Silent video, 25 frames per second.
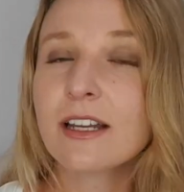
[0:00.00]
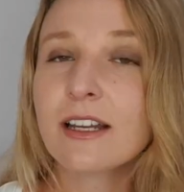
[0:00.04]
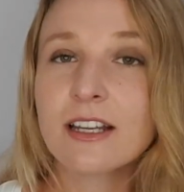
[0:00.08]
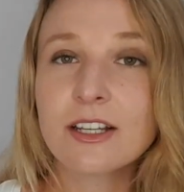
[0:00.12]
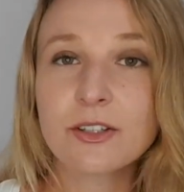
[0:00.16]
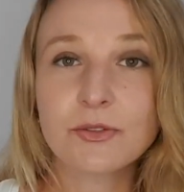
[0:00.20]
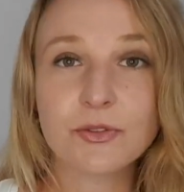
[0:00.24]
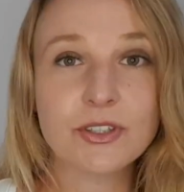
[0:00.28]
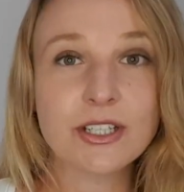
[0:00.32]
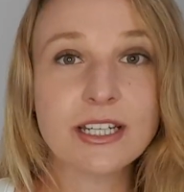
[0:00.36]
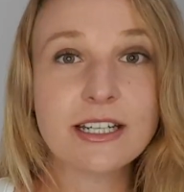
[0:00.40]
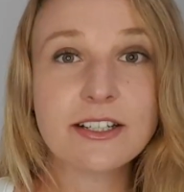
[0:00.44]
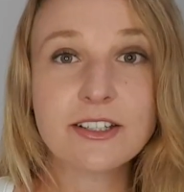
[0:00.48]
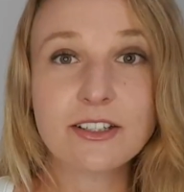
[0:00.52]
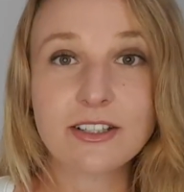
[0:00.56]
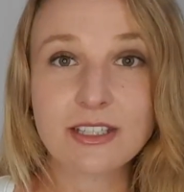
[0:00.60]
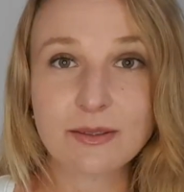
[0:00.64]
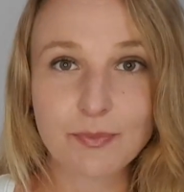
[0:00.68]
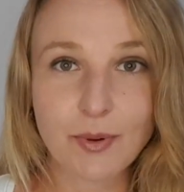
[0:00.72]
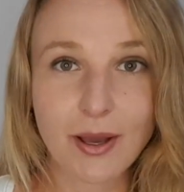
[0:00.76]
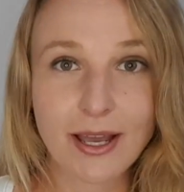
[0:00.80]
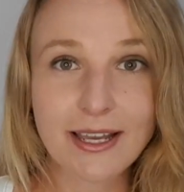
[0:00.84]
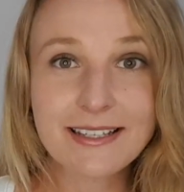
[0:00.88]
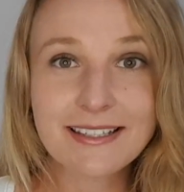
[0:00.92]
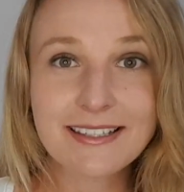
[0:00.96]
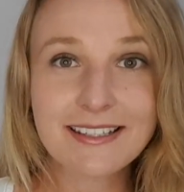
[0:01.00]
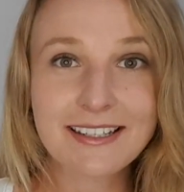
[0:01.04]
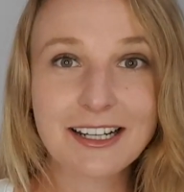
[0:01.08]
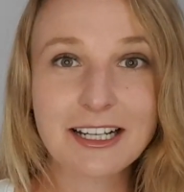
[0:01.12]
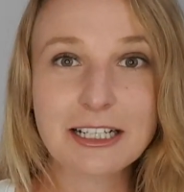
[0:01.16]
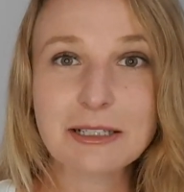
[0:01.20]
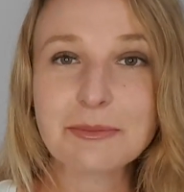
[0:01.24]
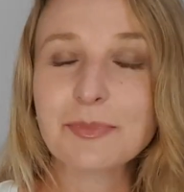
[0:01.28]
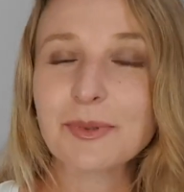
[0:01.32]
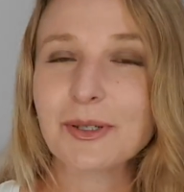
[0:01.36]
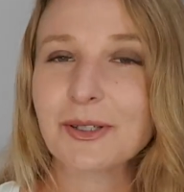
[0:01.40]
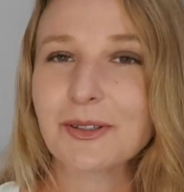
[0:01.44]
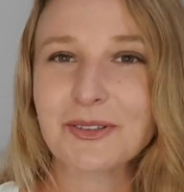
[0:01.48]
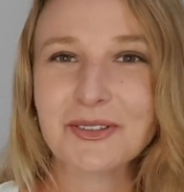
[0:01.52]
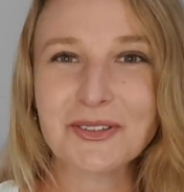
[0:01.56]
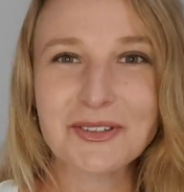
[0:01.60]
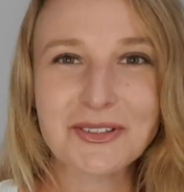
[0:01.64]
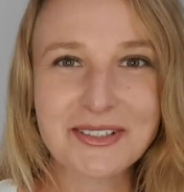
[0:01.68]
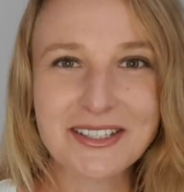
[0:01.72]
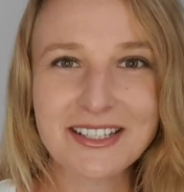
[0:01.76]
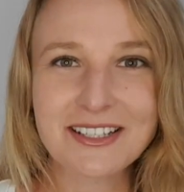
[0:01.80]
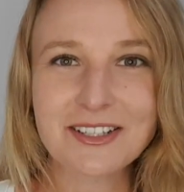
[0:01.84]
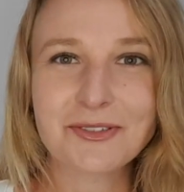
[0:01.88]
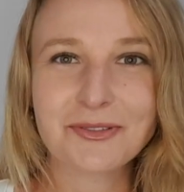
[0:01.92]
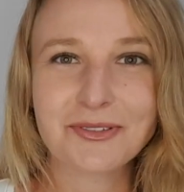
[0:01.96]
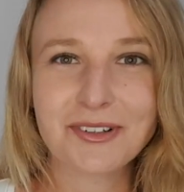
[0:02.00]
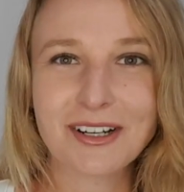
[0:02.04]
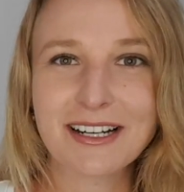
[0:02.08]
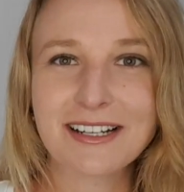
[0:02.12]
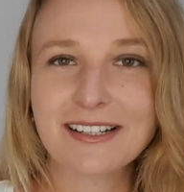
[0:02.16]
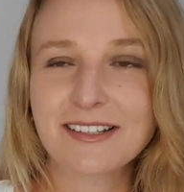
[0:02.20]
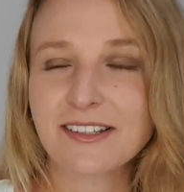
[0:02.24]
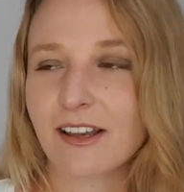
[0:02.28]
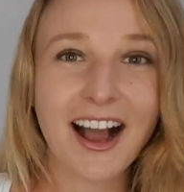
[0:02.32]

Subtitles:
If you need to spice it up, use this phrase.